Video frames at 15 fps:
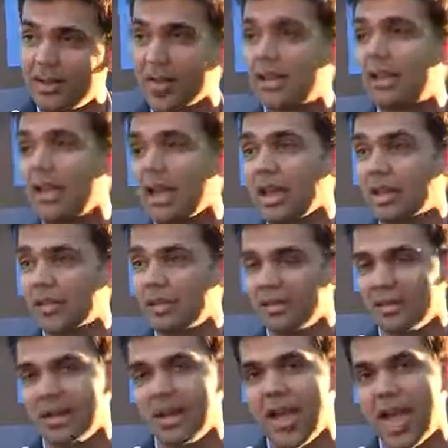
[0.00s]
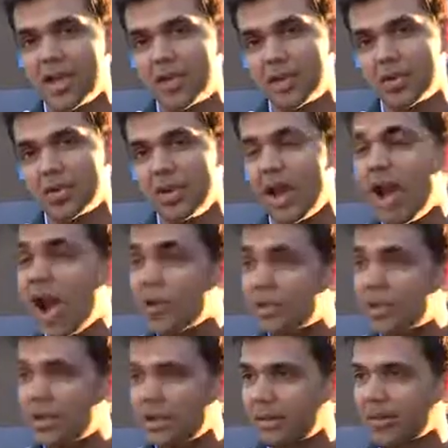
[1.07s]
the cake, the actual
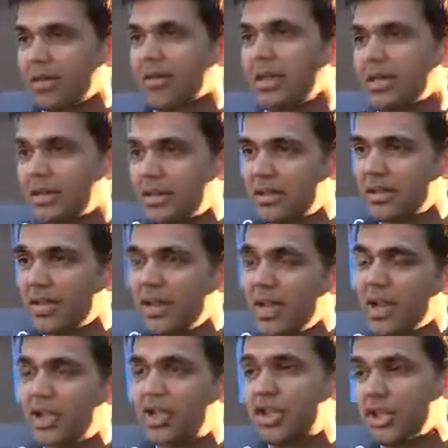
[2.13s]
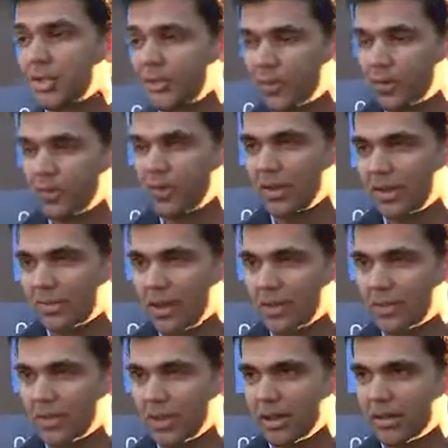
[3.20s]
outcome that's achieved through the
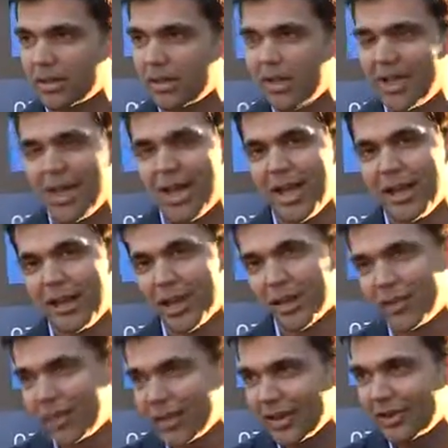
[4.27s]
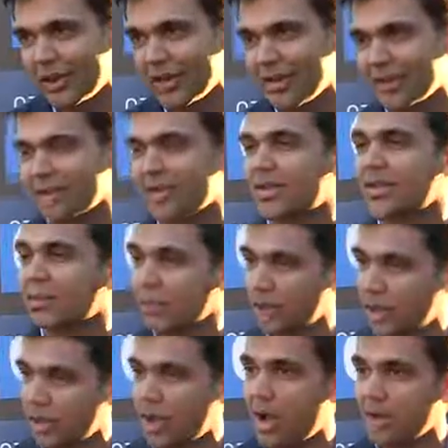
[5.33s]
investment, and not the ingredients,
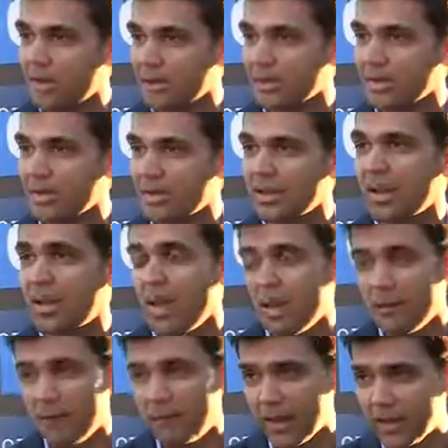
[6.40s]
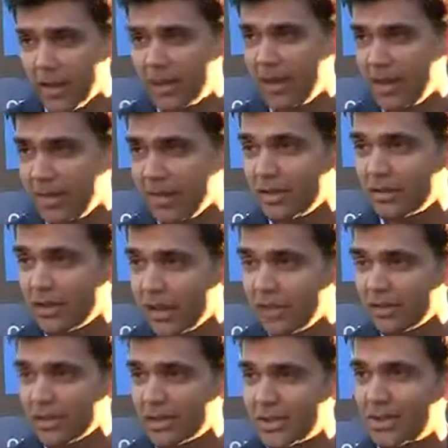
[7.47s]
which are options. Very key
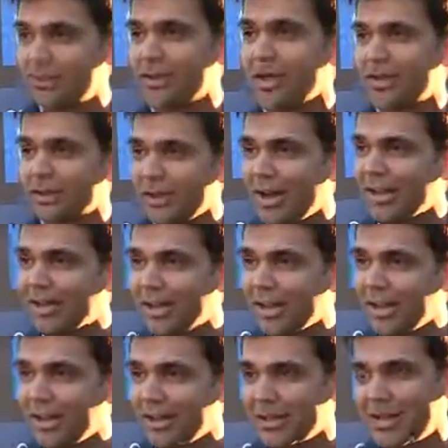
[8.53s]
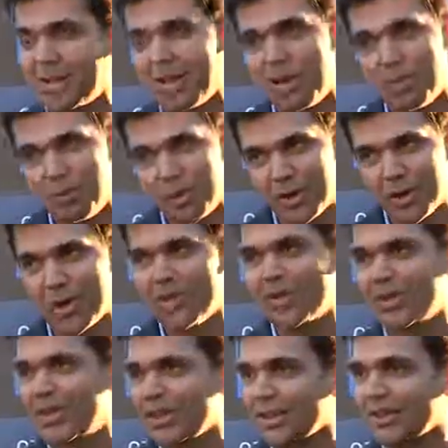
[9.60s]
ingredients to make the right cake, but not
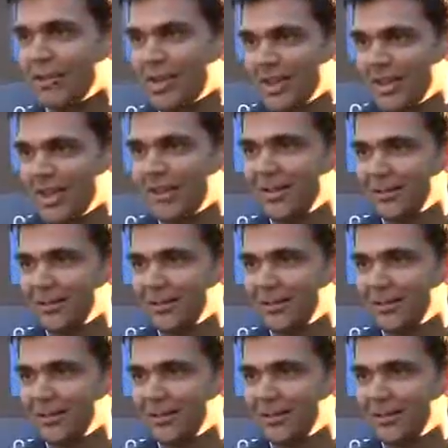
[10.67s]
the thing that we sell.